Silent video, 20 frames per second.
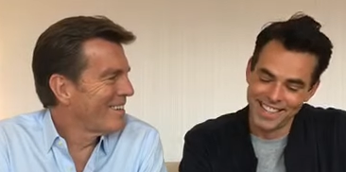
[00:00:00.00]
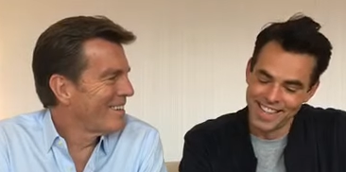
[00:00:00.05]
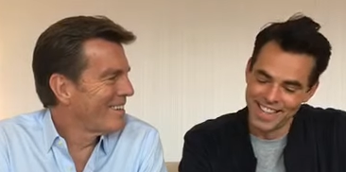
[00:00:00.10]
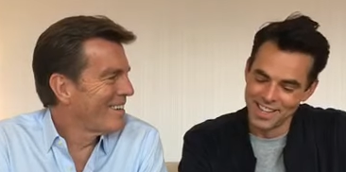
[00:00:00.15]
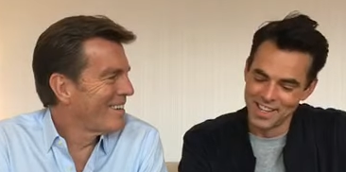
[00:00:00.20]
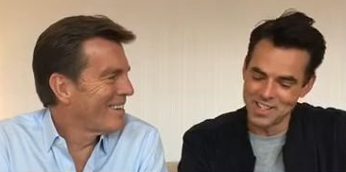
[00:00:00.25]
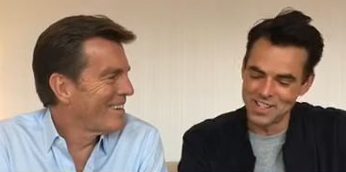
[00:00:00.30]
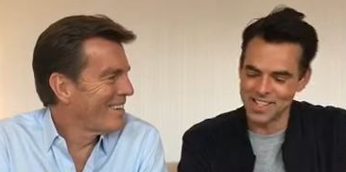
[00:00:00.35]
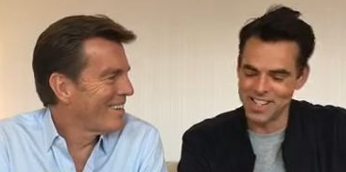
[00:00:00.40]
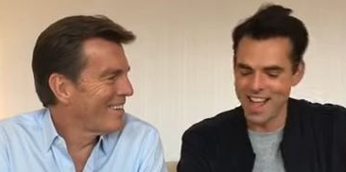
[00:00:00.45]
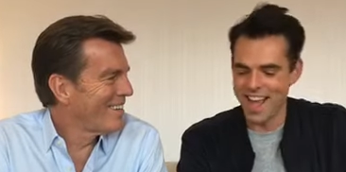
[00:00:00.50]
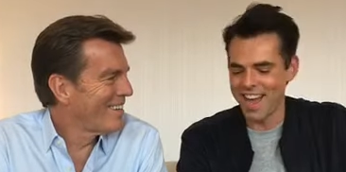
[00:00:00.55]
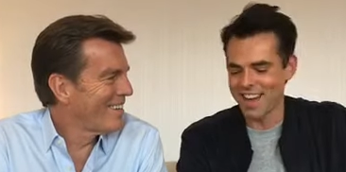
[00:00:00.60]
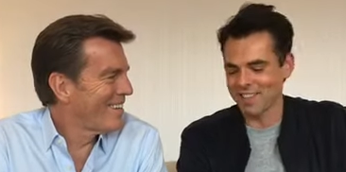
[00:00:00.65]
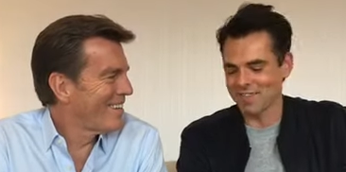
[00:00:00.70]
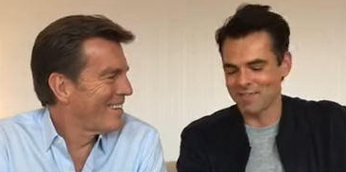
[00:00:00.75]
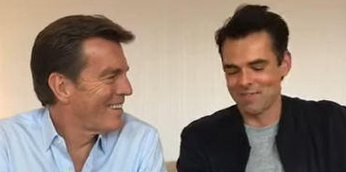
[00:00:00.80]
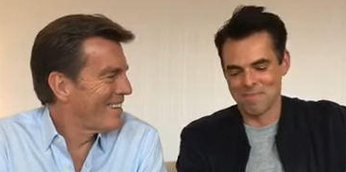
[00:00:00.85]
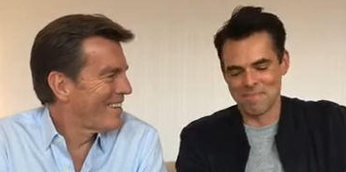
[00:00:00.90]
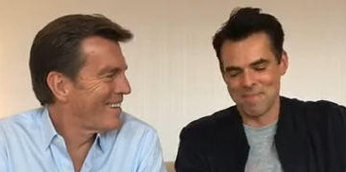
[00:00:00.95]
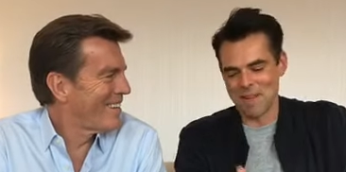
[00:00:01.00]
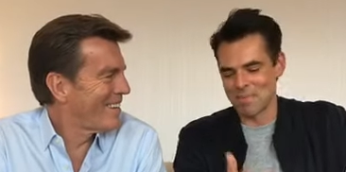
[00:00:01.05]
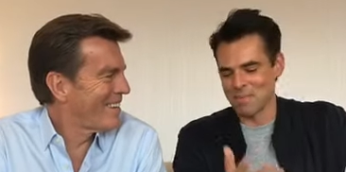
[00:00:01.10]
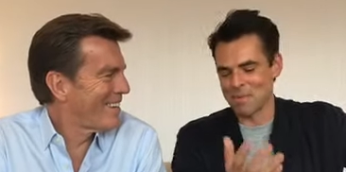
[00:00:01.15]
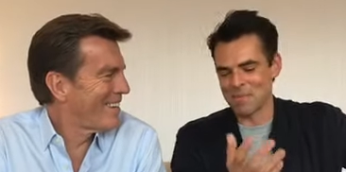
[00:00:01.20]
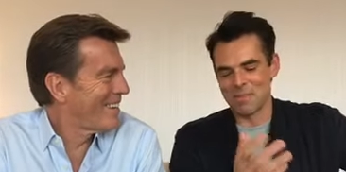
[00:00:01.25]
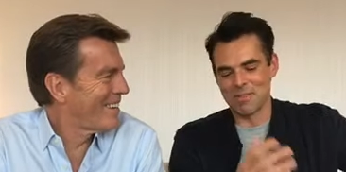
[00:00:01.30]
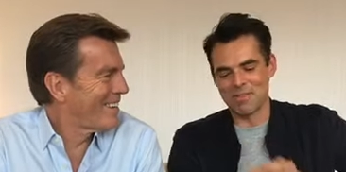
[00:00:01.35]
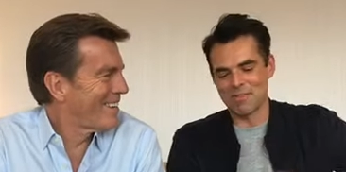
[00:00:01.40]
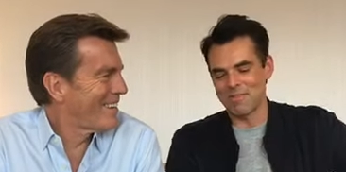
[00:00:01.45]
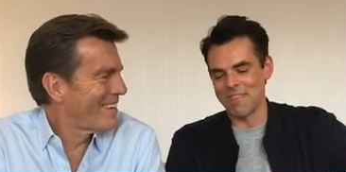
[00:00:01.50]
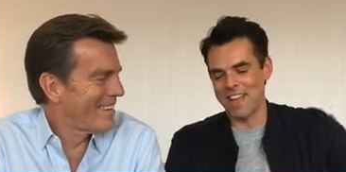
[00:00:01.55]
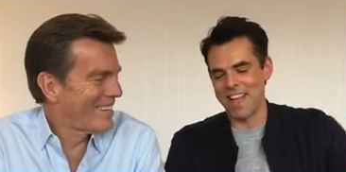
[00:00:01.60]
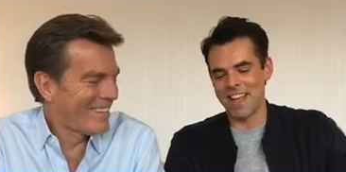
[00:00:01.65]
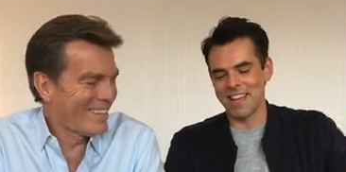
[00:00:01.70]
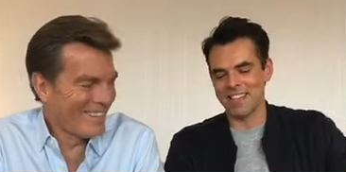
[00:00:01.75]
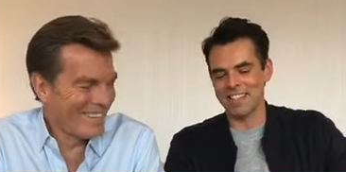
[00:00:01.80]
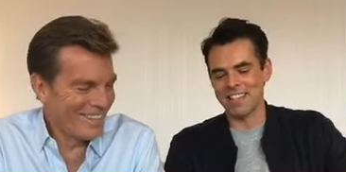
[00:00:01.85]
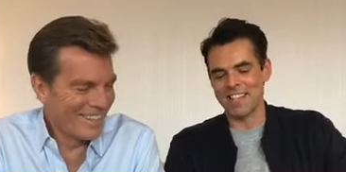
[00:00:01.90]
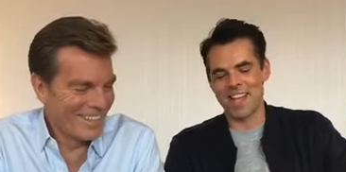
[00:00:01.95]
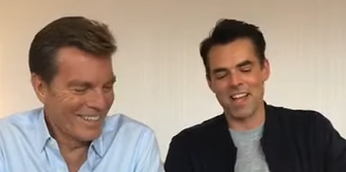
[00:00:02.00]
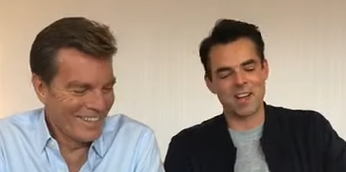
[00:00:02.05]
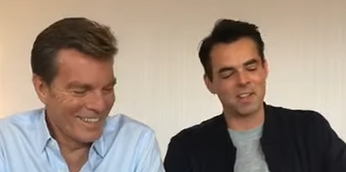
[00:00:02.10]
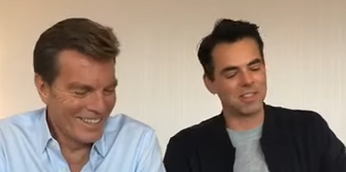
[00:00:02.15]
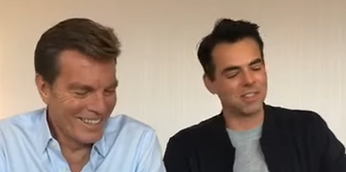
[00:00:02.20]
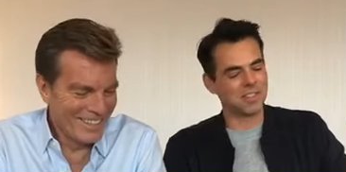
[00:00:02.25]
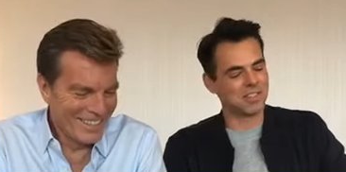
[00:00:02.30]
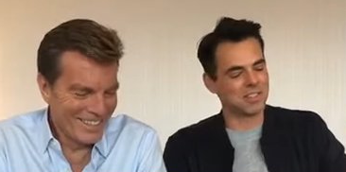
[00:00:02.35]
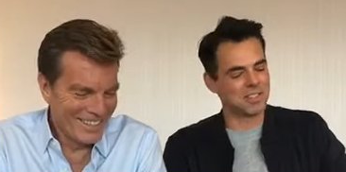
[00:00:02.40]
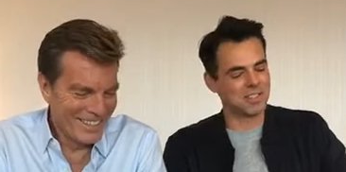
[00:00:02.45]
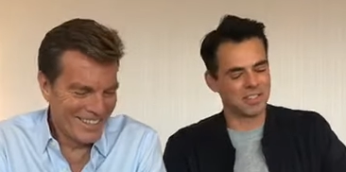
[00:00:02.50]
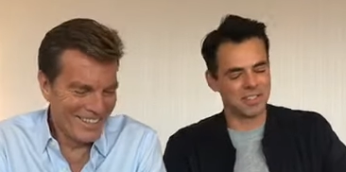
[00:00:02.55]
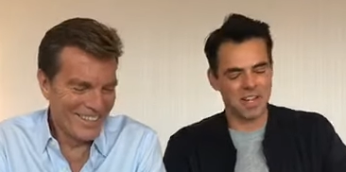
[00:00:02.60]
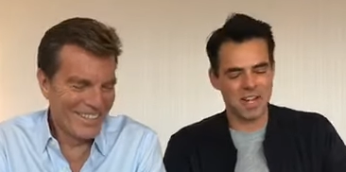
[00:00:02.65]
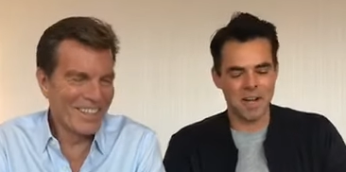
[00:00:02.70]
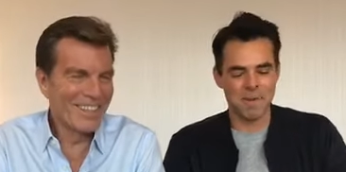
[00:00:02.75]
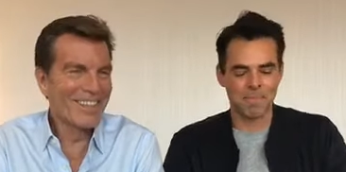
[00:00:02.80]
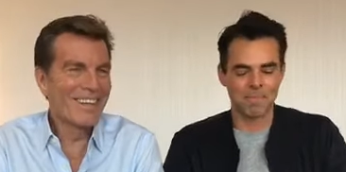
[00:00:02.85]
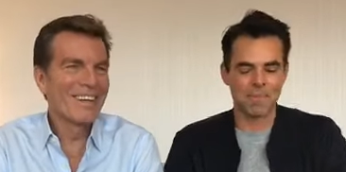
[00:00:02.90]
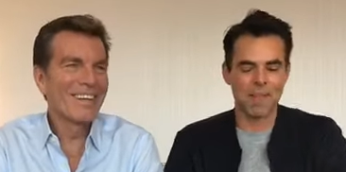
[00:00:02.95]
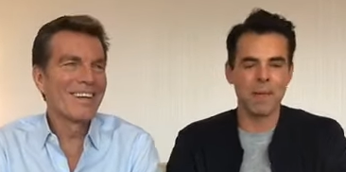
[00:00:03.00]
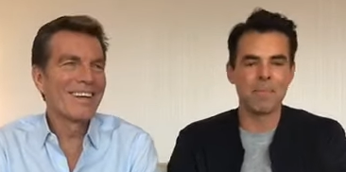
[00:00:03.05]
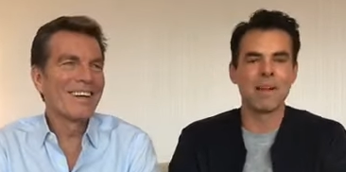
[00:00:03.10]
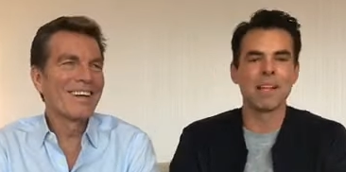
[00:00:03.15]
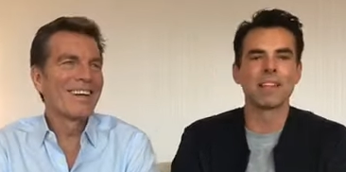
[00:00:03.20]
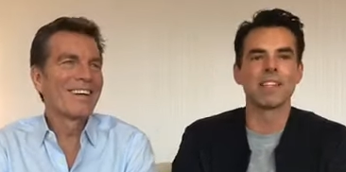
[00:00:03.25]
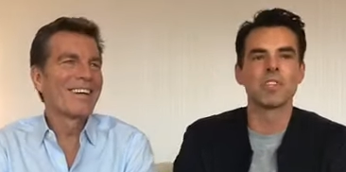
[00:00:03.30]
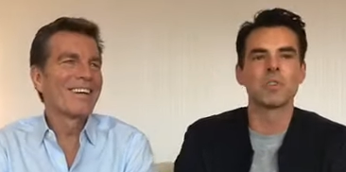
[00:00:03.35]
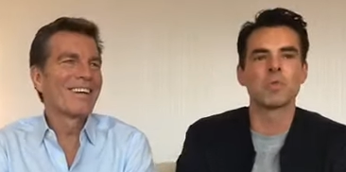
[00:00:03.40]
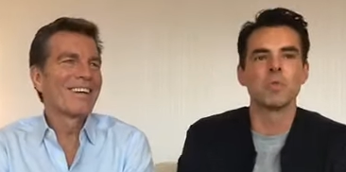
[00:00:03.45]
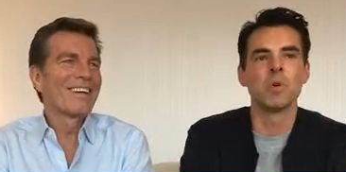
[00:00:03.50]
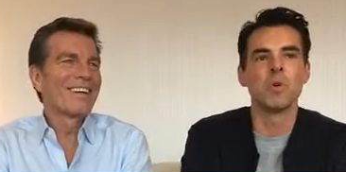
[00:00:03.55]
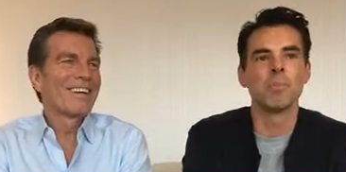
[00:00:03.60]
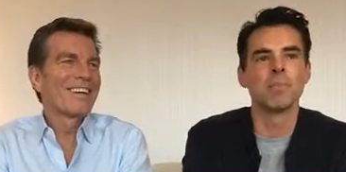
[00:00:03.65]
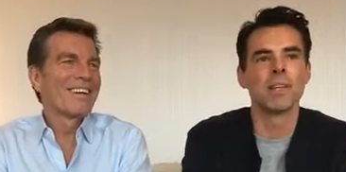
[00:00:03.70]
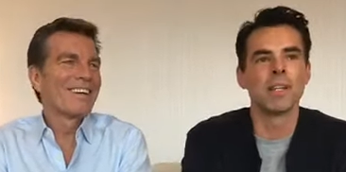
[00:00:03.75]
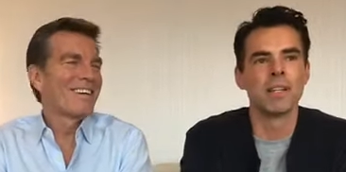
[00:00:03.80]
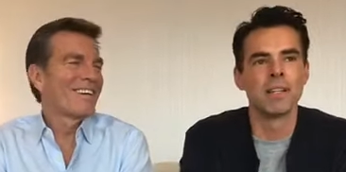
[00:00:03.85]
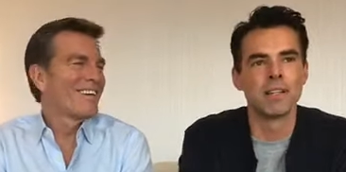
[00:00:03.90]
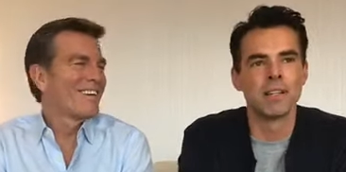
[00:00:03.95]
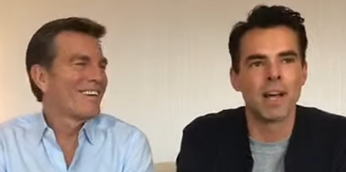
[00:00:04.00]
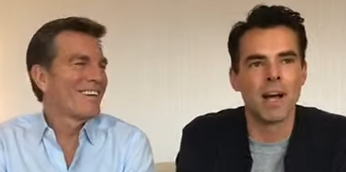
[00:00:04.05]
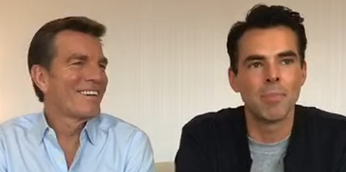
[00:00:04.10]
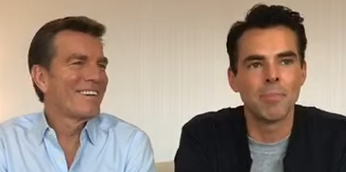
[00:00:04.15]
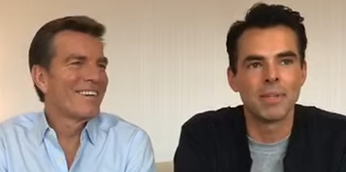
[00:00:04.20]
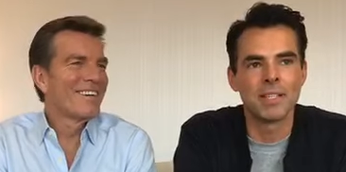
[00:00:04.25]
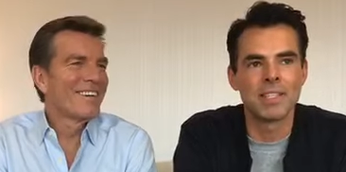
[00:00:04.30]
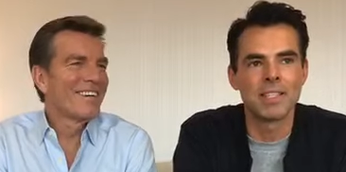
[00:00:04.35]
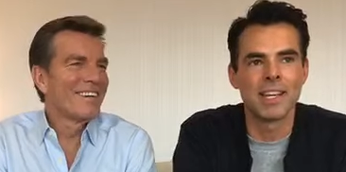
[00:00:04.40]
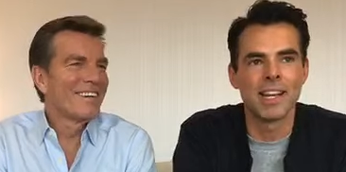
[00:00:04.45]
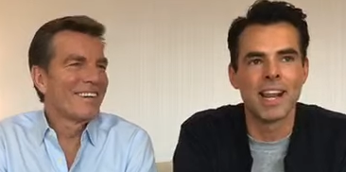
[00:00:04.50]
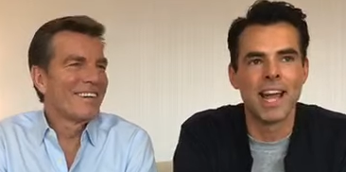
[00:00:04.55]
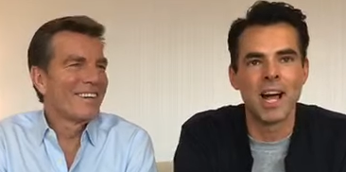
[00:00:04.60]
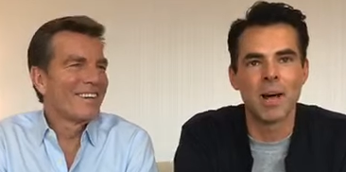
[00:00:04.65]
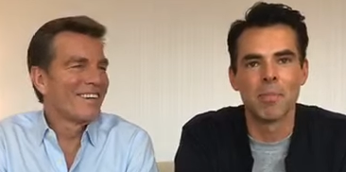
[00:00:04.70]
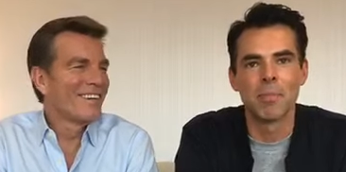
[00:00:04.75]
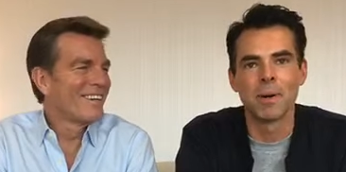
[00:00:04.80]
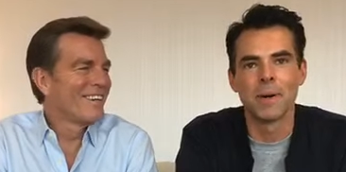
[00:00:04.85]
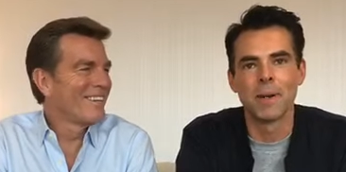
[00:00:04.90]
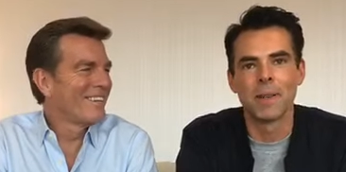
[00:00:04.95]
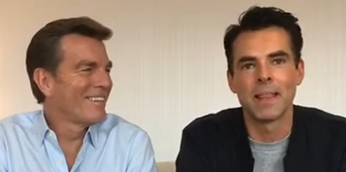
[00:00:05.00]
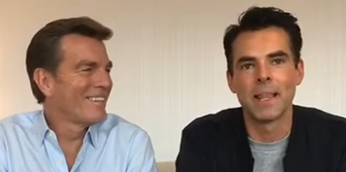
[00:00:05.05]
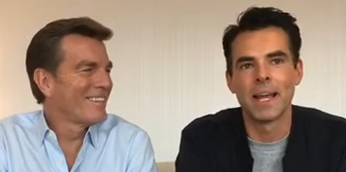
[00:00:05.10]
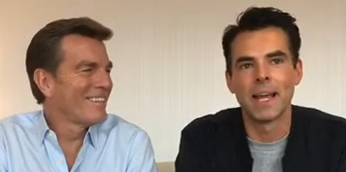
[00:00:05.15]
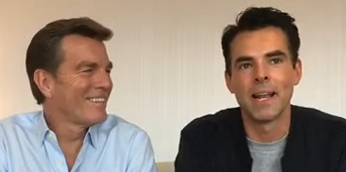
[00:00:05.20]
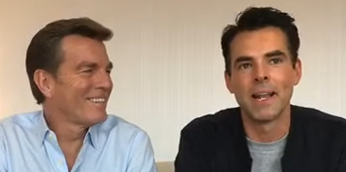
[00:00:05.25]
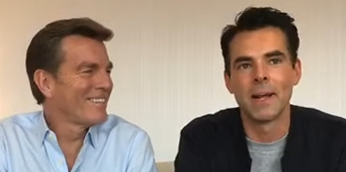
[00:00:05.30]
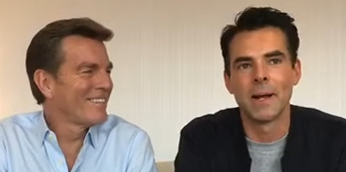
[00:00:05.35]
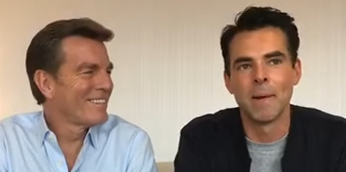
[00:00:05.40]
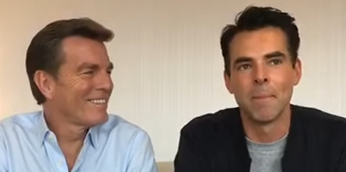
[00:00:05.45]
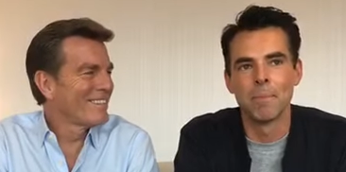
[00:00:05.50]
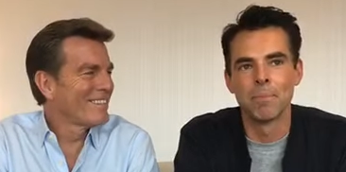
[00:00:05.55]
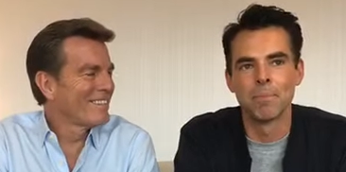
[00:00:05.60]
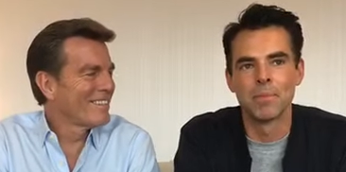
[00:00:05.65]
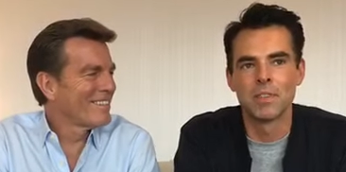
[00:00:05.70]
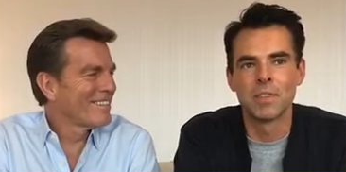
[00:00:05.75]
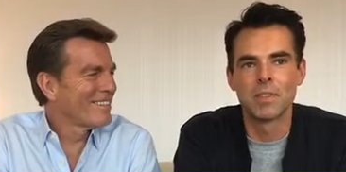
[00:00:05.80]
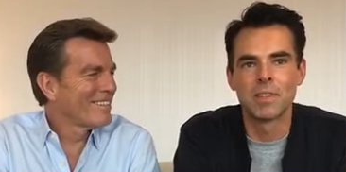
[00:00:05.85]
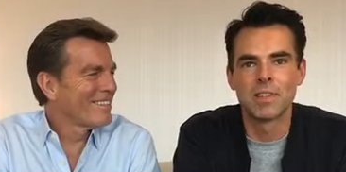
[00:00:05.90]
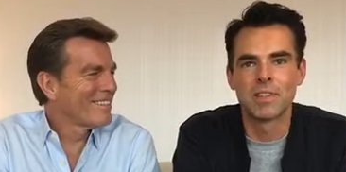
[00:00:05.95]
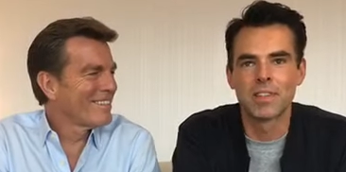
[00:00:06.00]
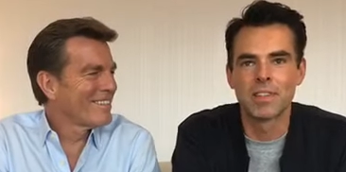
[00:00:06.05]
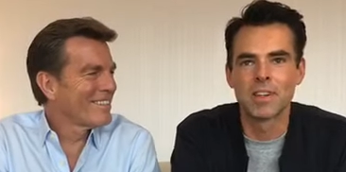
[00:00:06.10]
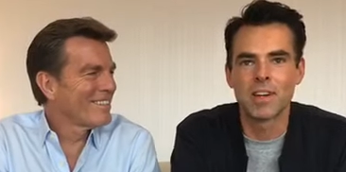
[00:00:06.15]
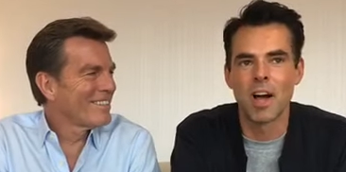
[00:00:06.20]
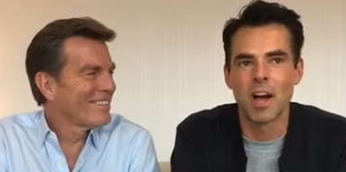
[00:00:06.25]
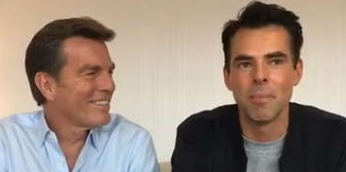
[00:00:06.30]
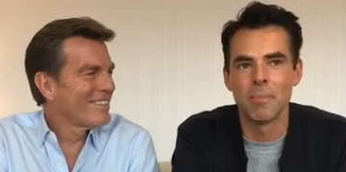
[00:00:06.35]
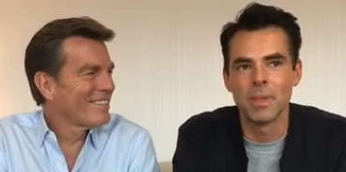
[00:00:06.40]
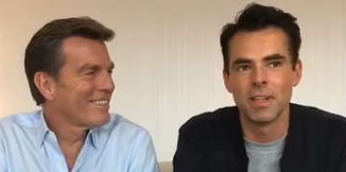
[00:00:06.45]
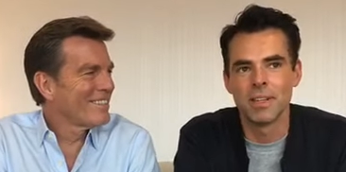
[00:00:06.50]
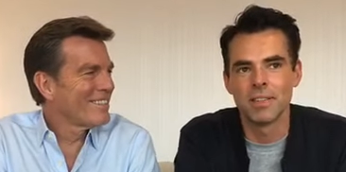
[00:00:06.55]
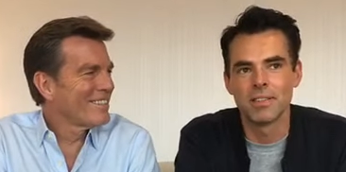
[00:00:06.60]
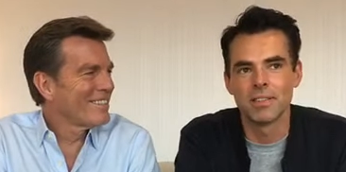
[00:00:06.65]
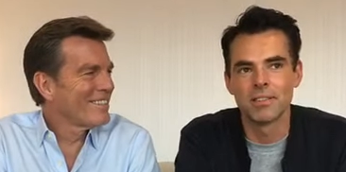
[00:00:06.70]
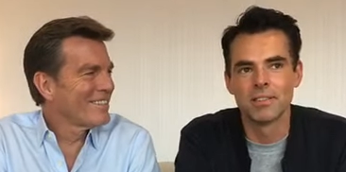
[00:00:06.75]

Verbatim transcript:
Speaker 1: there's a lot of memorable fan encounters. Um, I met this woman up in St. Albert that um, caught me